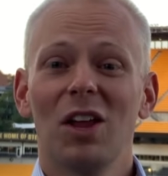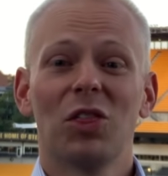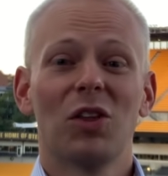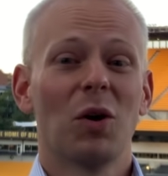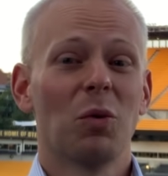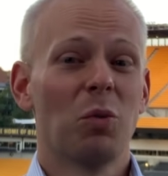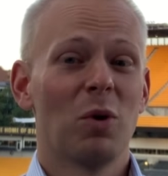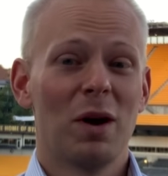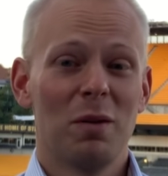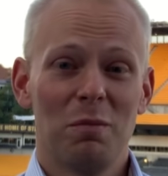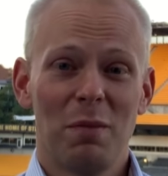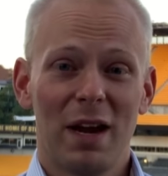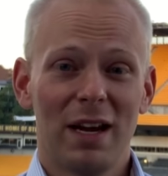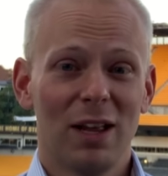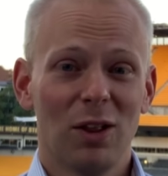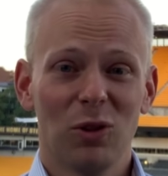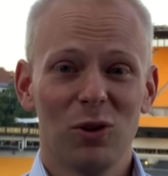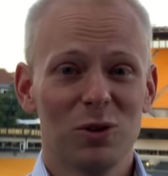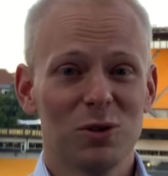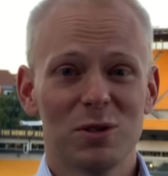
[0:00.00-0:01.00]
There weren't
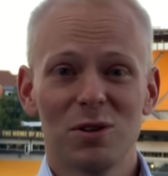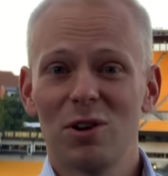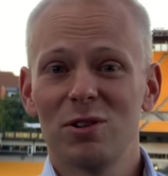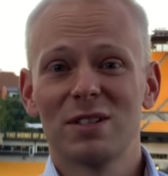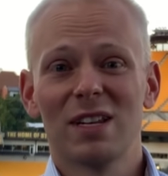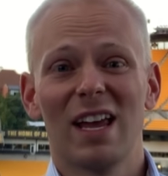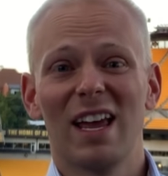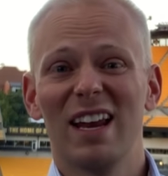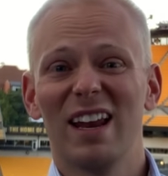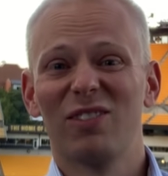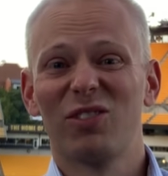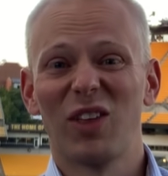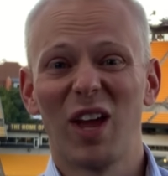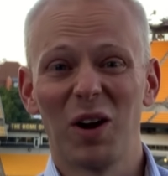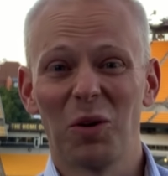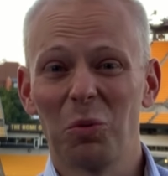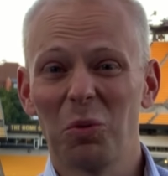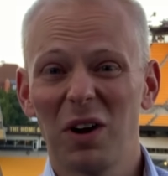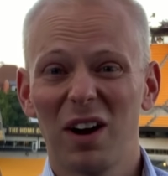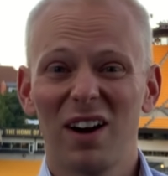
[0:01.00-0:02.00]
many losers. And if
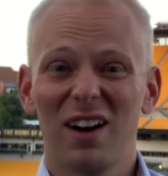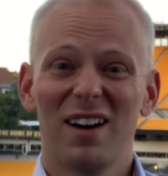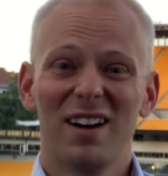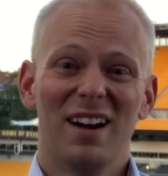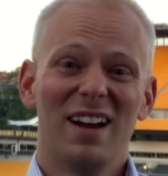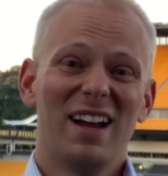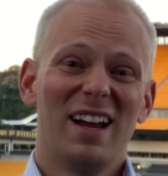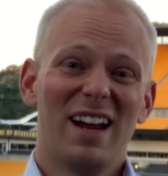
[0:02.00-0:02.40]
there were,